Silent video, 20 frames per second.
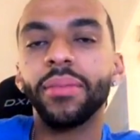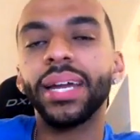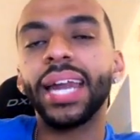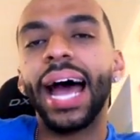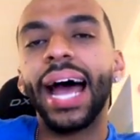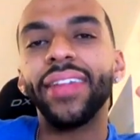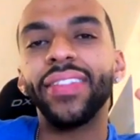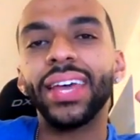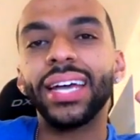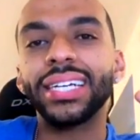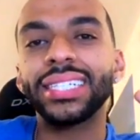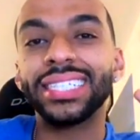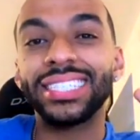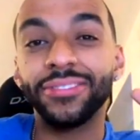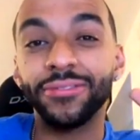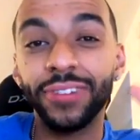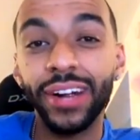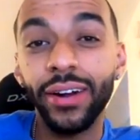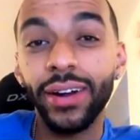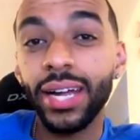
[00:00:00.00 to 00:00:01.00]
I think it's
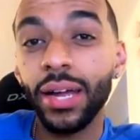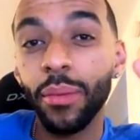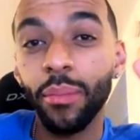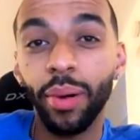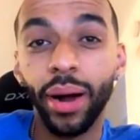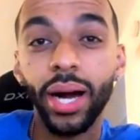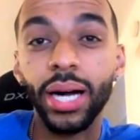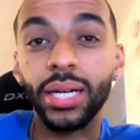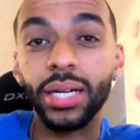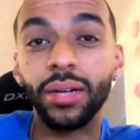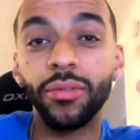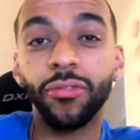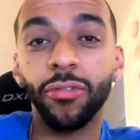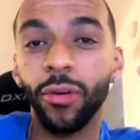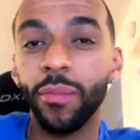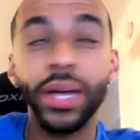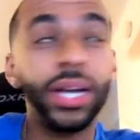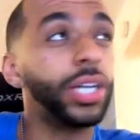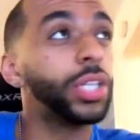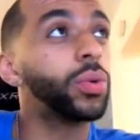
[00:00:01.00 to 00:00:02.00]
very imperative for
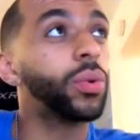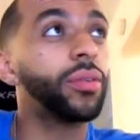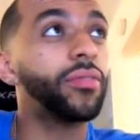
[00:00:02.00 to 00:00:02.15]
me to do a